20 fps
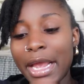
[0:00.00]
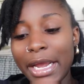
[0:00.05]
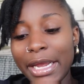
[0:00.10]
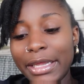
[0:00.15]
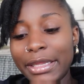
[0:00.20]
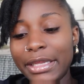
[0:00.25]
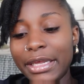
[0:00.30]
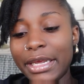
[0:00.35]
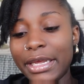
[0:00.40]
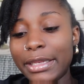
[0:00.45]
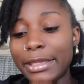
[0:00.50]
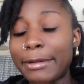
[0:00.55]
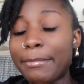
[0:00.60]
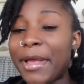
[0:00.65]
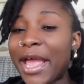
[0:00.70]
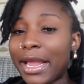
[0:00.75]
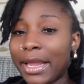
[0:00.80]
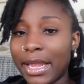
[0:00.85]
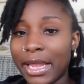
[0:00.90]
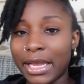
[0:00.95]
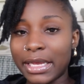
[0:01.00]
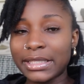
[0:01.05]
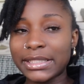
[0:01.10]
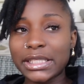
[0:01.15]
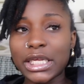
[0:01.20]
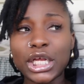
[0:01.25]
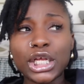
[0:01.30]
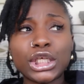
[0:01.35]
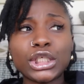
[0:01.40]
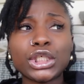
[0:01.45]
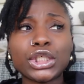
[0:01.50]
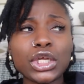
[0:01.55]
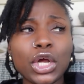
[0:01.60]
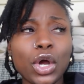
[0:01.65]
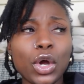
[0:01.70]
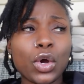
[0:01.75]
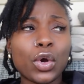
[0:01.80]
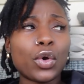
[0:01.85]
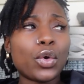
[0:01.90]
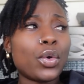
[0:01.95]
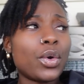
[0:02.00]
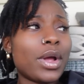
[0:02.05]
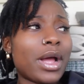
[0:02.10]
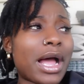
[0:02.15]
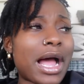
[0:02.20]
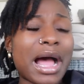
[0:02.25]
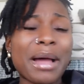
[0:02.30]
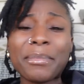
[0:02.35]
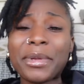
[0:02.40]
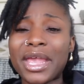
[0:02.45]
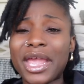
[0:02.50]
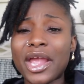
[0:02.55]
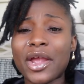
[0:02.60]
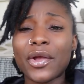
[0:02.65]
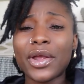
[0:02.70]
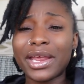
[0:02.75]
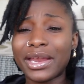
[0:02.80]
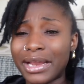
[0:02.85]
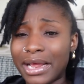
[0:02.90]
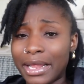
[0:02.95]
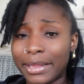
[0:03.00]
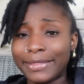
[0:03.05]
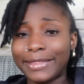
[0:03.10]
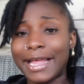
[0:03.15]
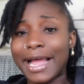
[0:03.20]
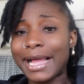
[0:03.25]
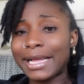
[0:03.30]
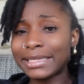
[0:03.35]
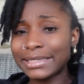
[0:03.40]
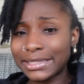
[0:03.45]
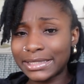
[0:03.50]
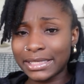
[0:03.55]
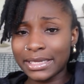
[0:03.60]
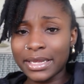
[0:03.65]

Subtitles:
And then the back aches. So I'm carrying a lot